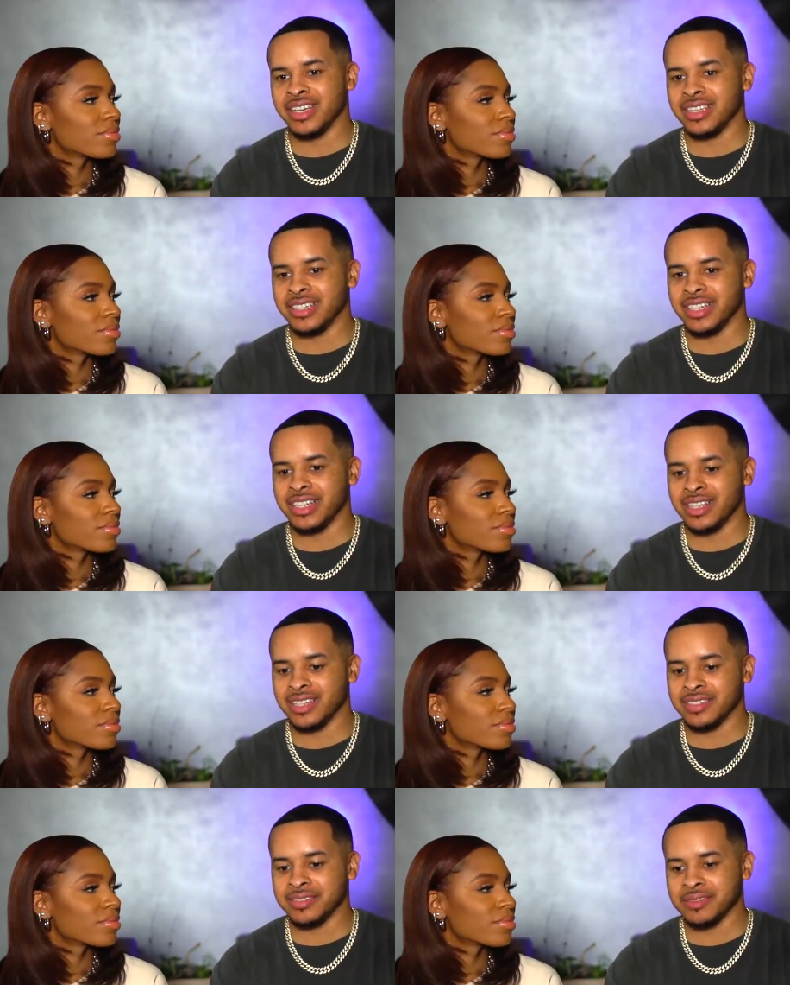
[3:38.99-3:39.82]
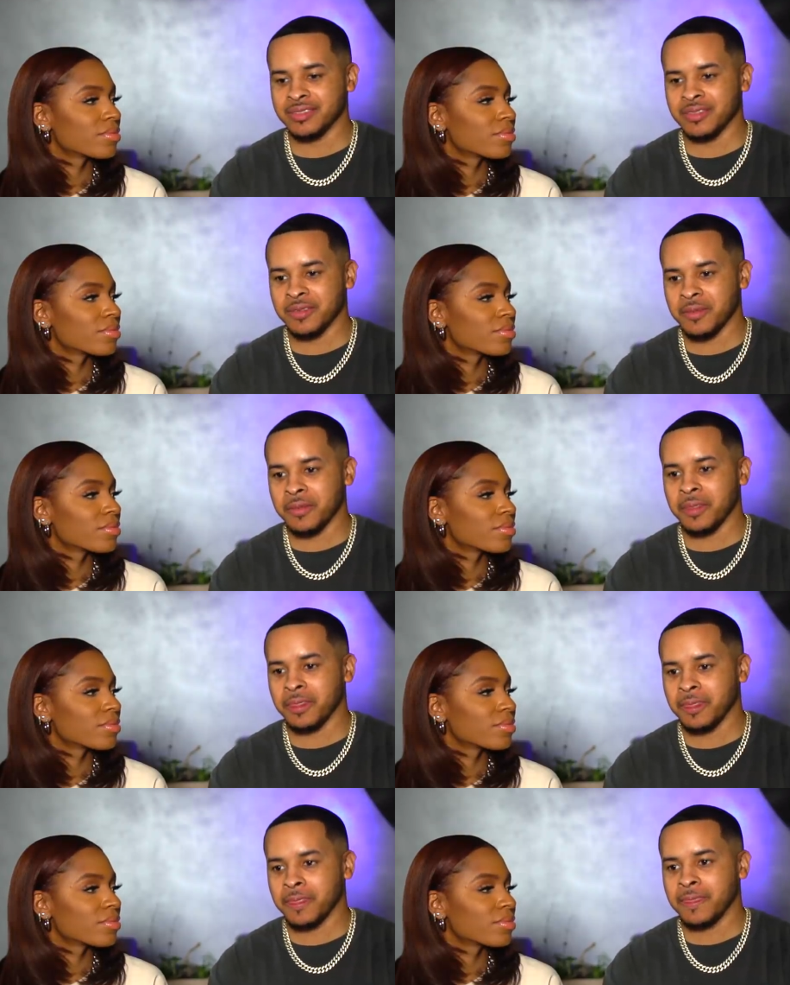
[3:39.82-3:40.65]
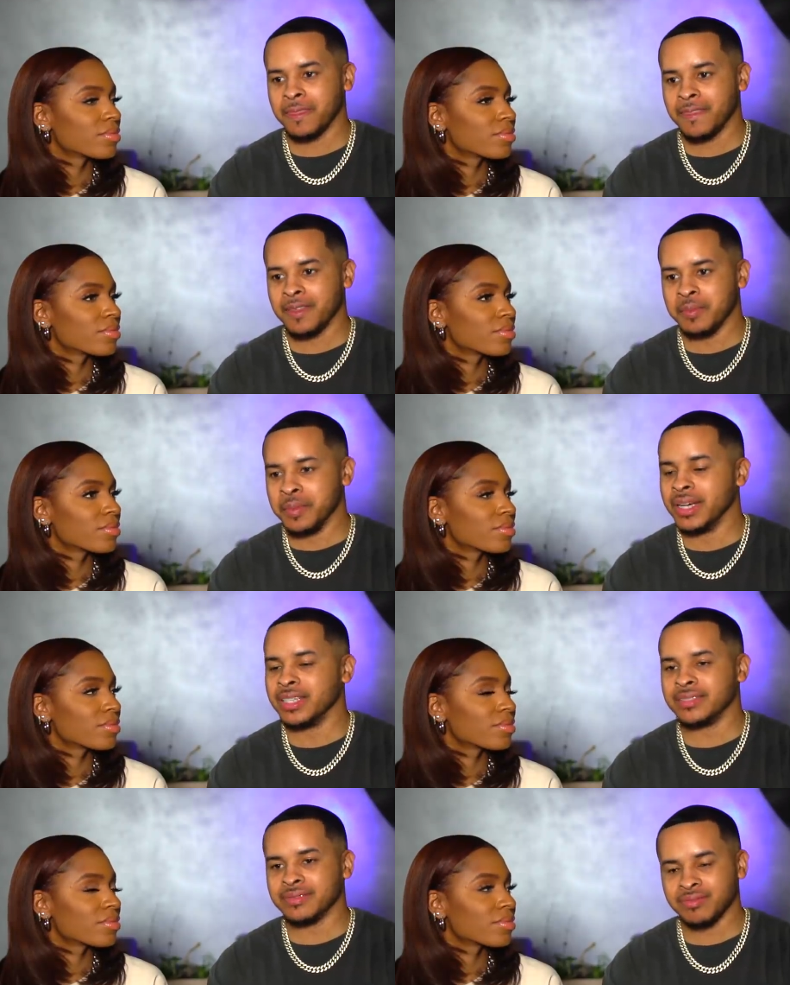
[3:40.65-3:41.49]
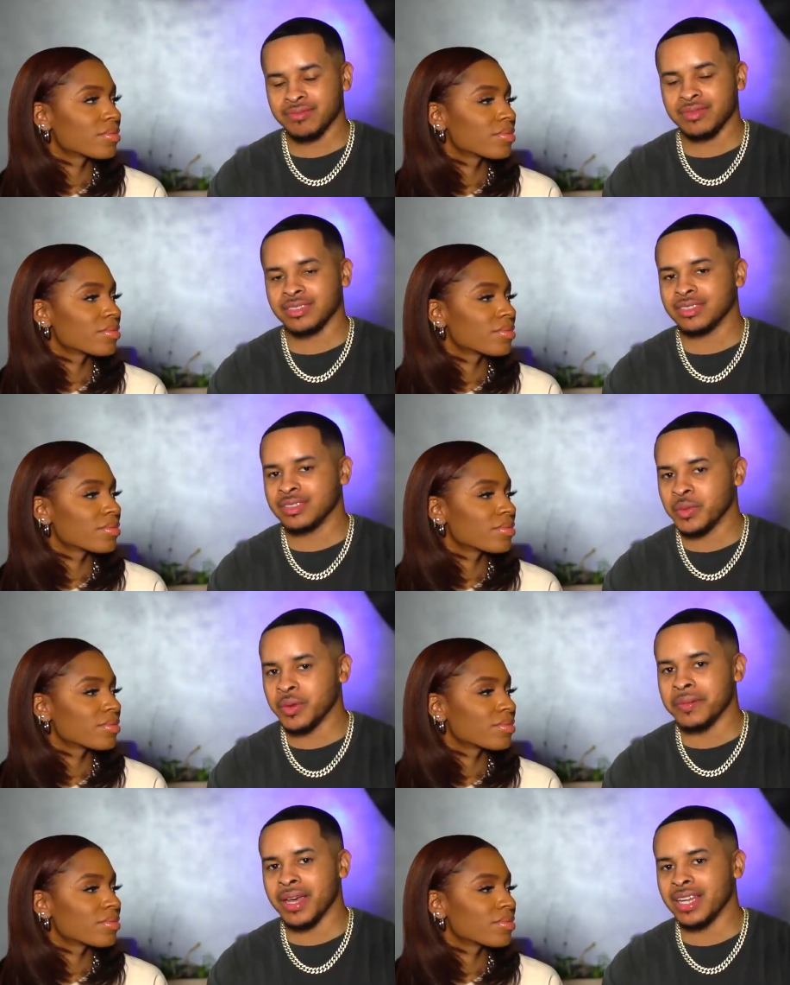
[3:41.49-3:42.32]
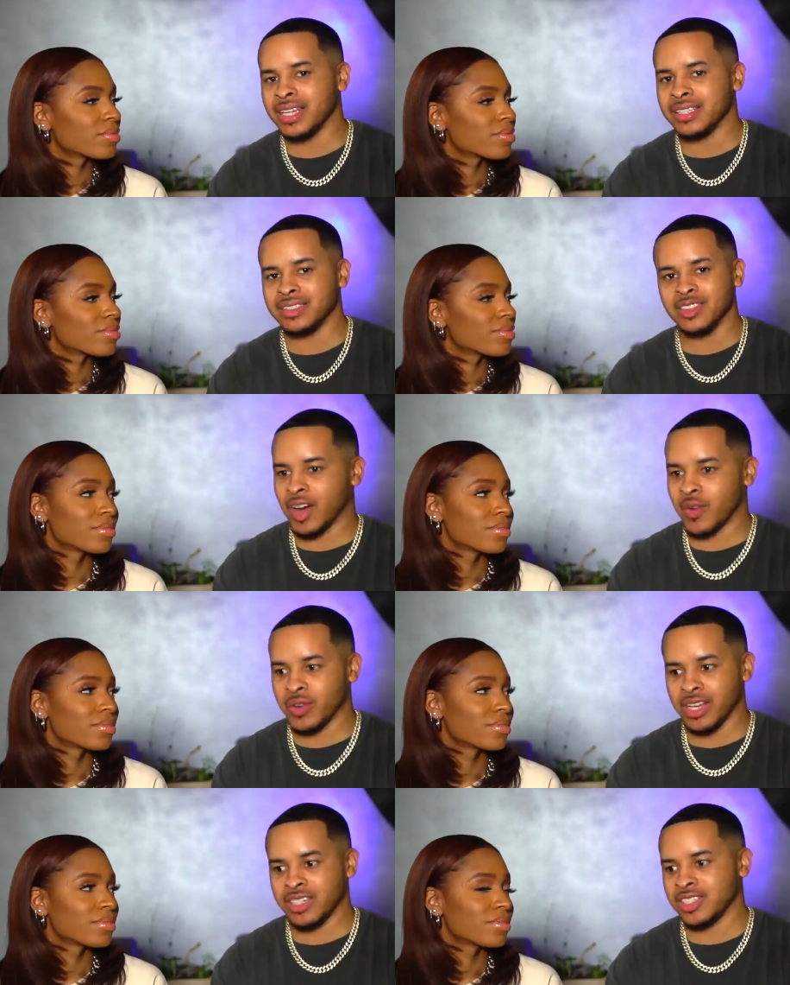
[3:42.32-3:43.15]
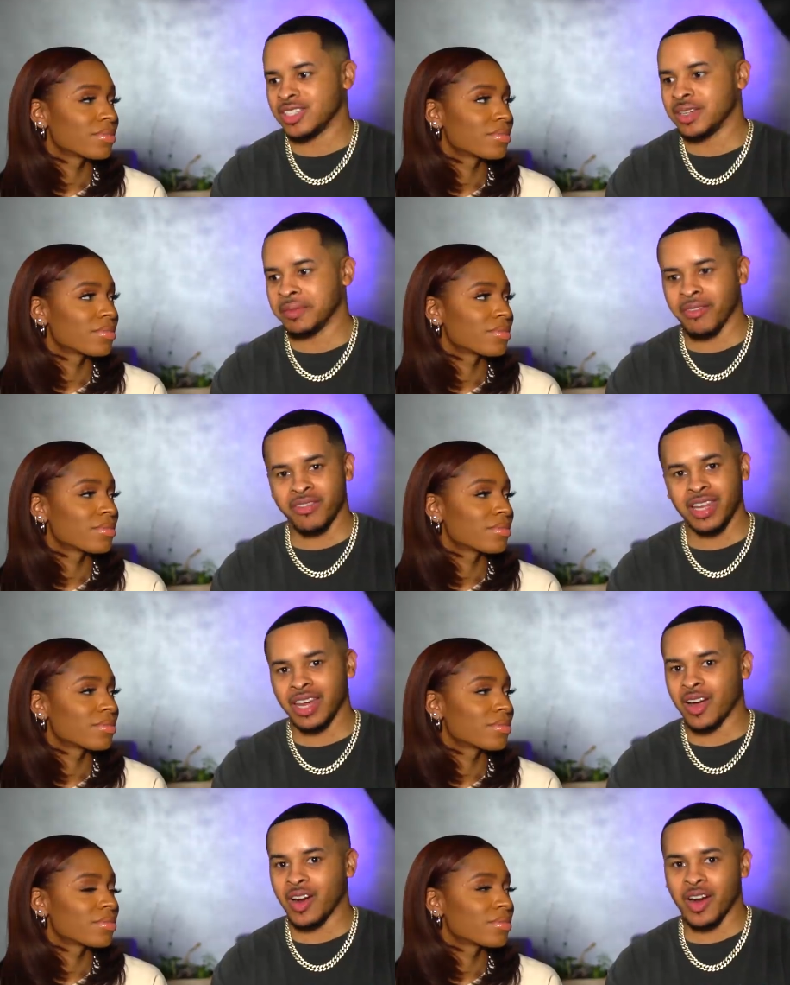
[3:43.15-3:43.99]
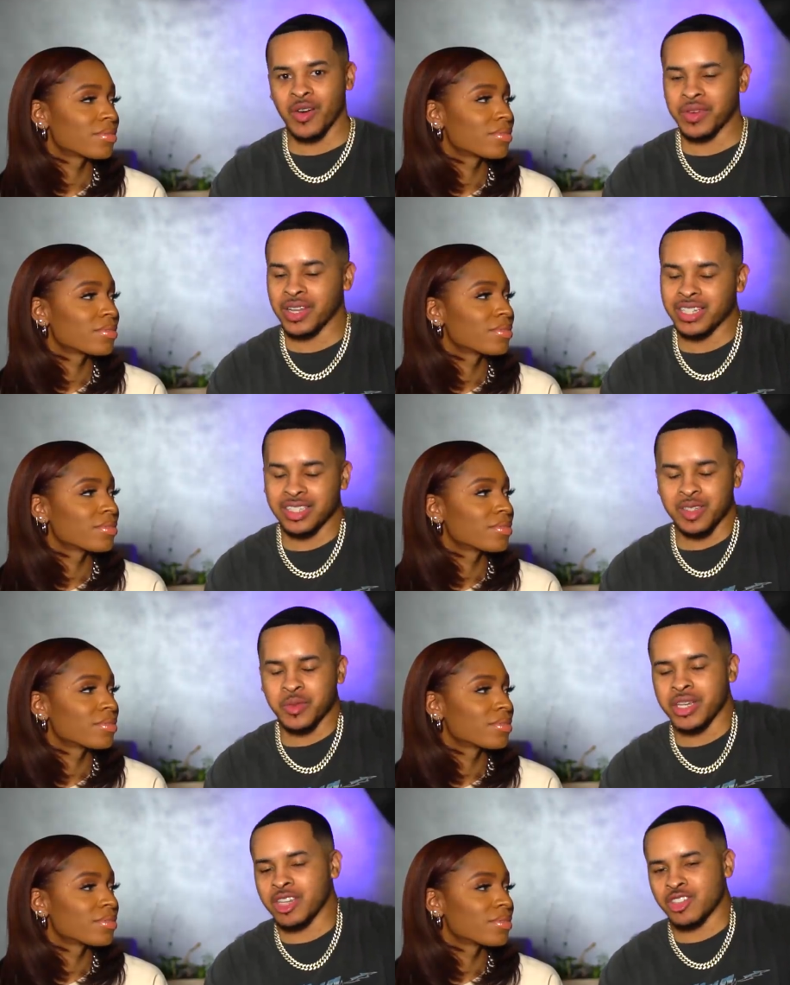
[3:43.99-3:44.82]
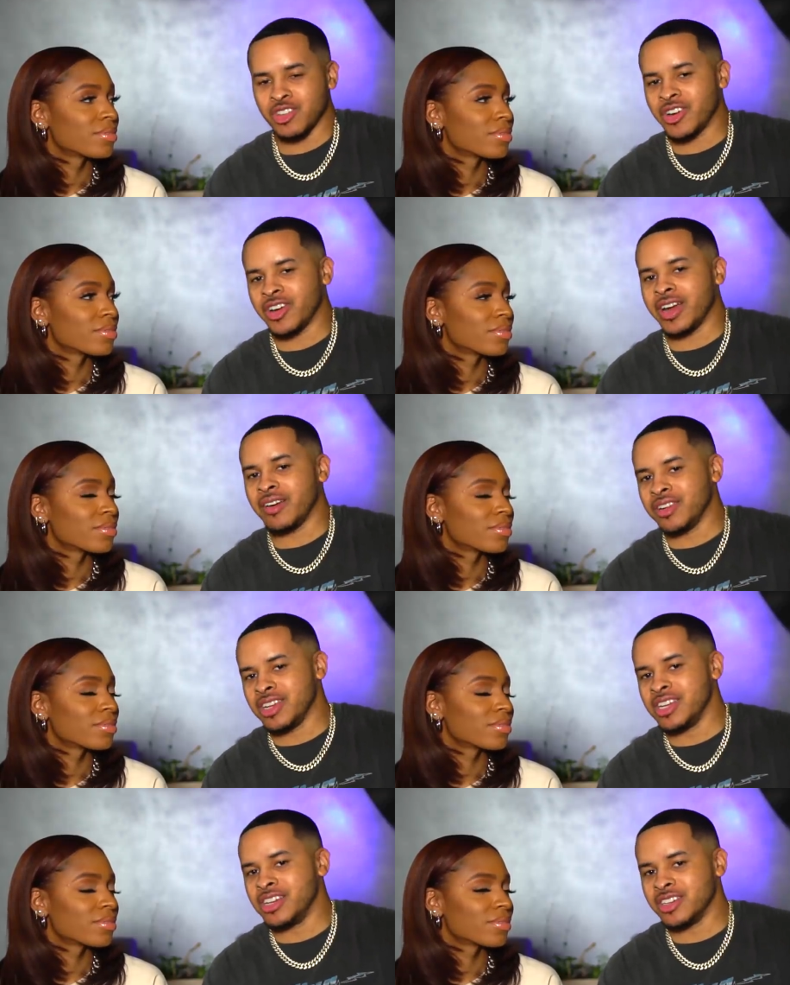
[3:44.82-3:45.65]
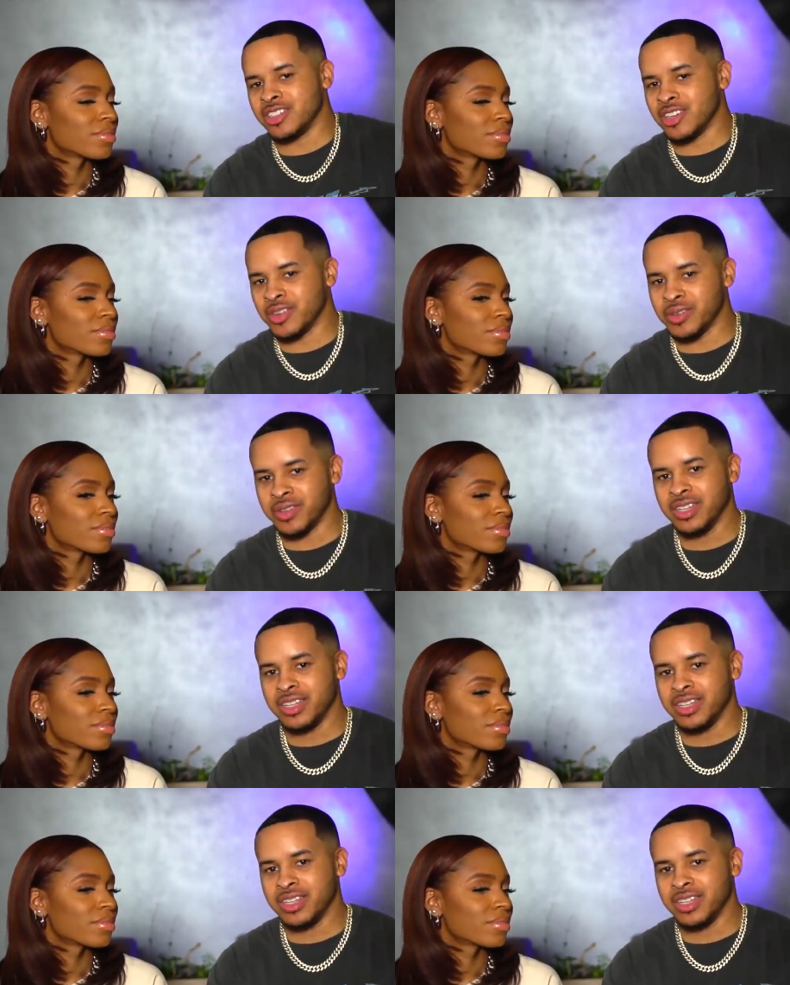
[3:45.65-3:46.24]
Speaker 1: and uh, but we made it. Our relationship. I feel like our relationship we get stronger every year. So